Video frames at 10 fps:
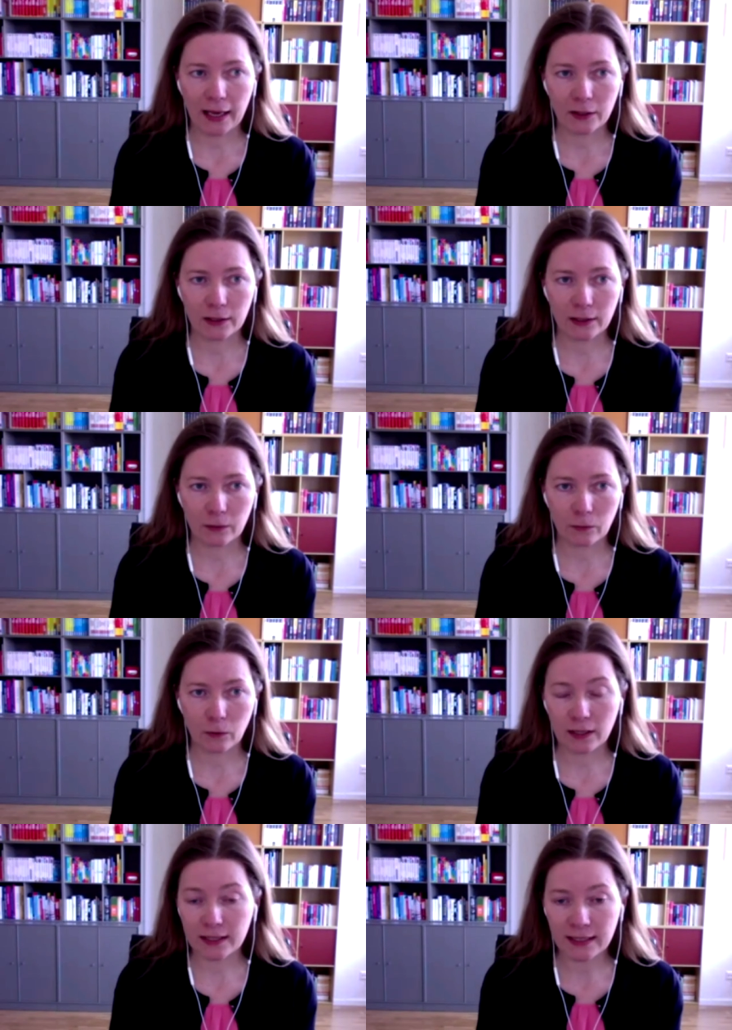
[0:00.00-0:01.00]
And
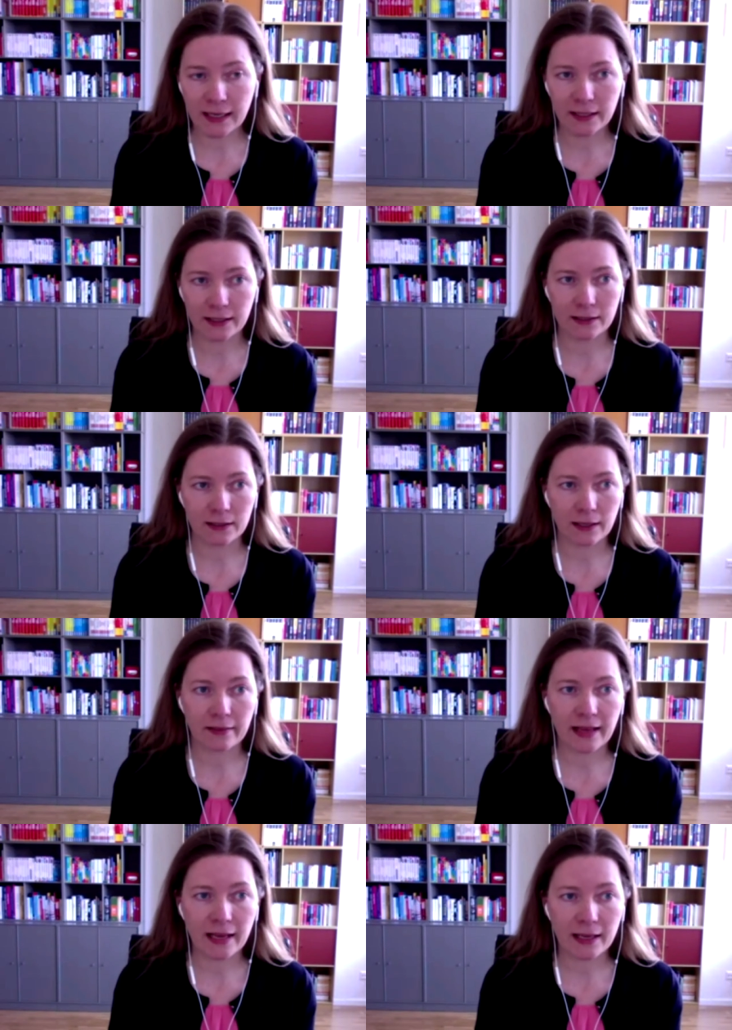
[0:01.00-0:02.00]
what is needed?
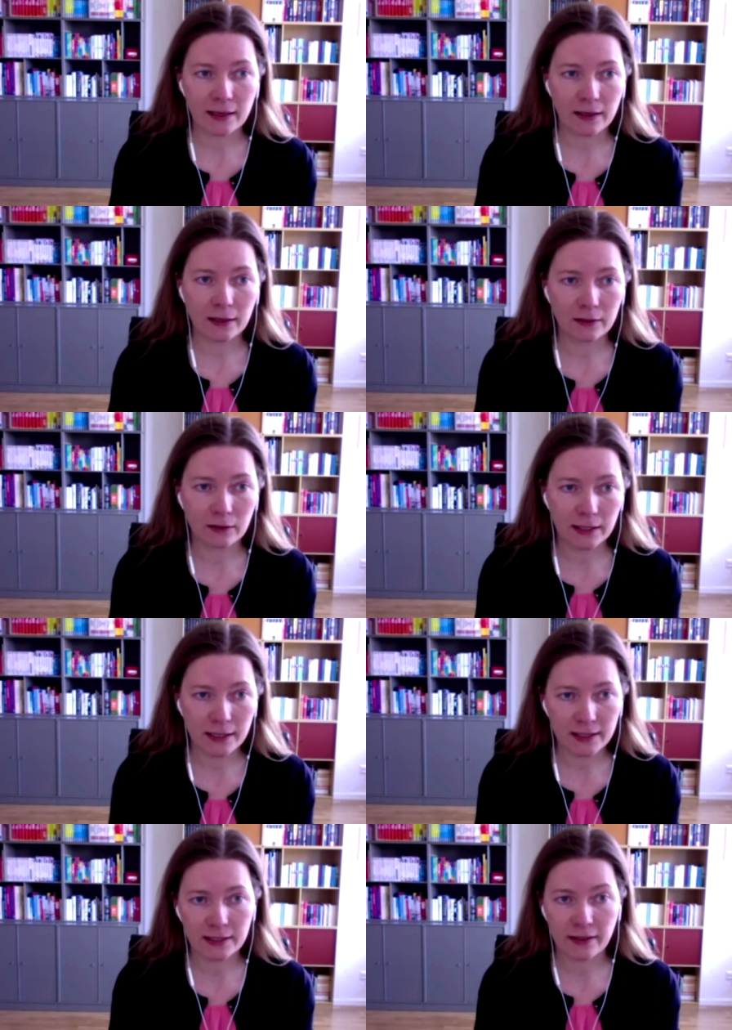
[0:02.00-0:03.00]
They
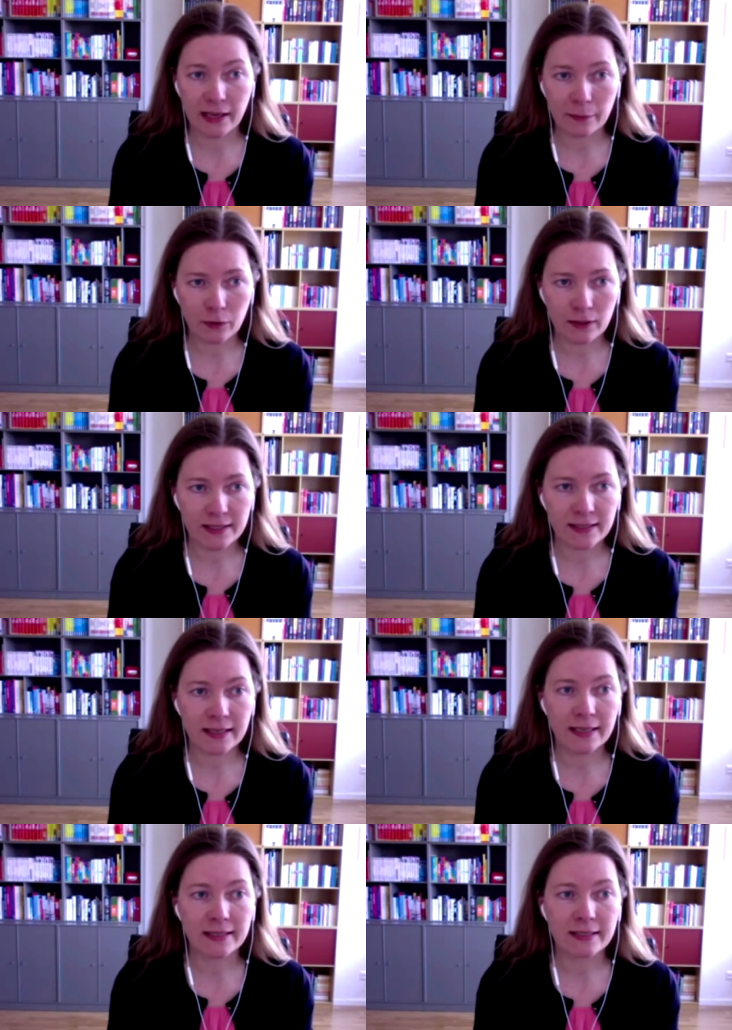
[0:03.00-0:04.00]
colleagues, the employees
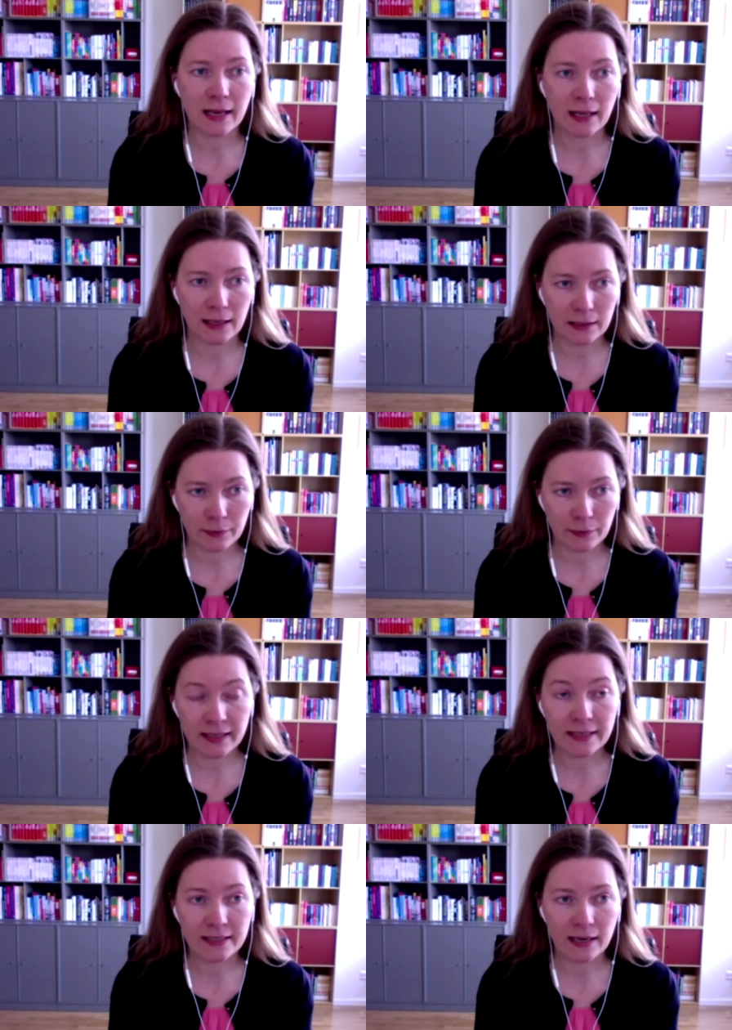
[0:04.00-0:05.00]
need help,
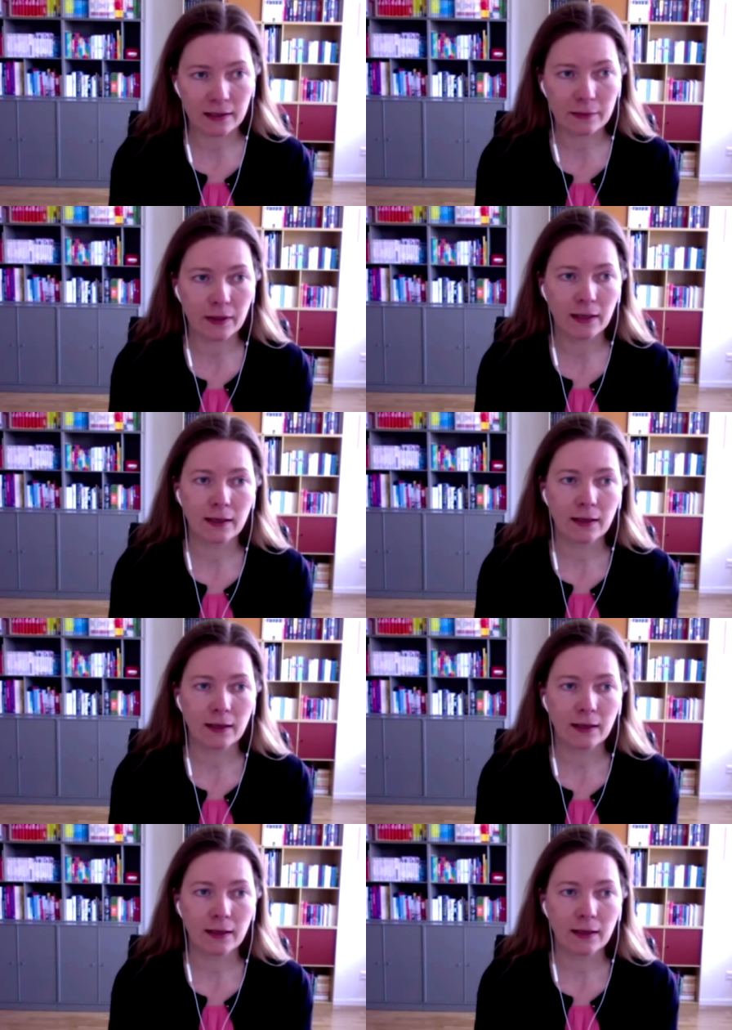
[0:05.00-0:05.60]
need help,